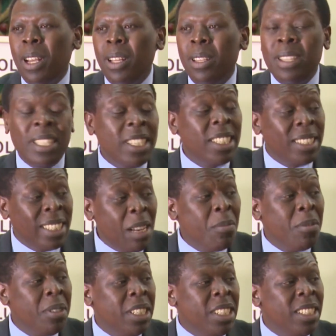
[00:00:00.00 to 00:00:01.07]
This is
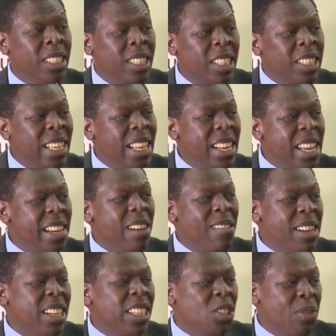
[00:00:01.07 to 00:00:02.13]
an area I
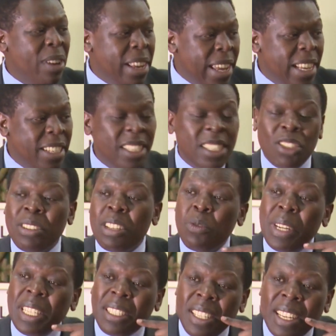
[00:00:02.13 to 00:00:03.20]
want us to engage in so that
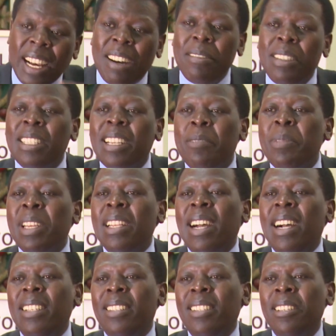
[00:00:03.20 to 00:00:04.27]
we see how this can be
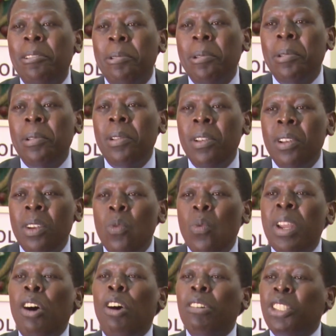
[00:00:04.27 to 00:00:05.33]
enhanced.
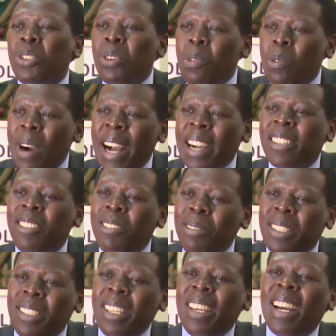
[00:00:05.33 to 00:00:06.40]
We also work to
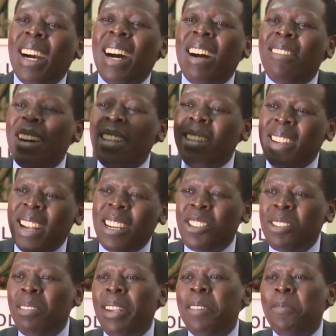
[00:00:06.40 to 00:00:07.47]
see how at the
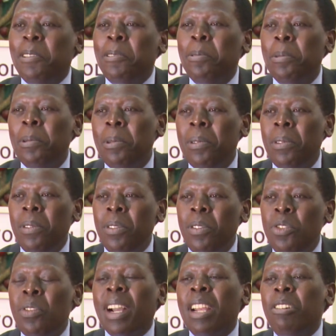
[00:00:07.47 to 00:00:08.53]
national level
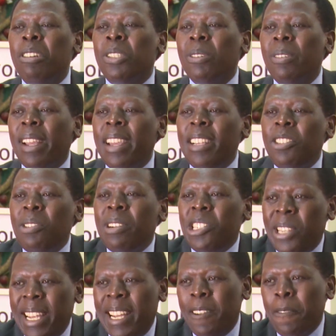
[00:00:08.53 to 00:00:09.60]
you can also get your
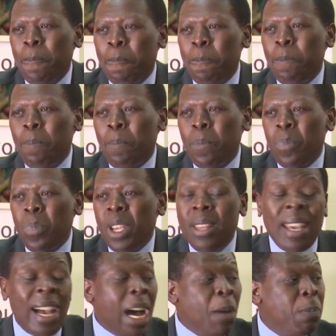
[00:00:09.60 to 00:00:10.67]
share.
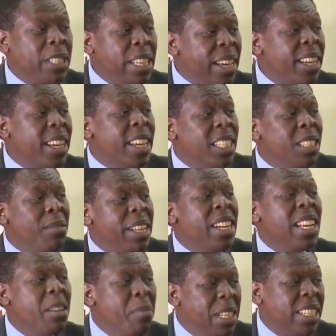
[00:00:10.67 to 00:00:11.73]
The uptake is very
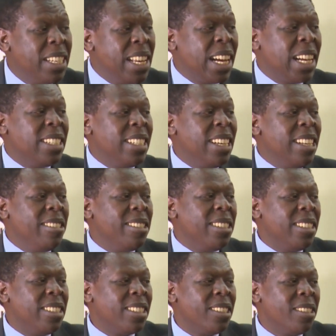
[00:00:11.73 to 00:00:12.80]
limited, I can tell you
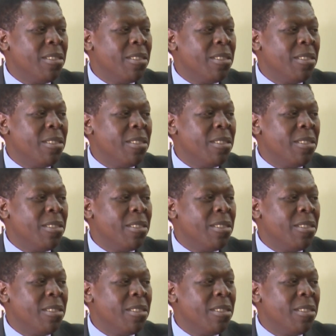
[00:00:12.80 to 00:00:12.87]
this.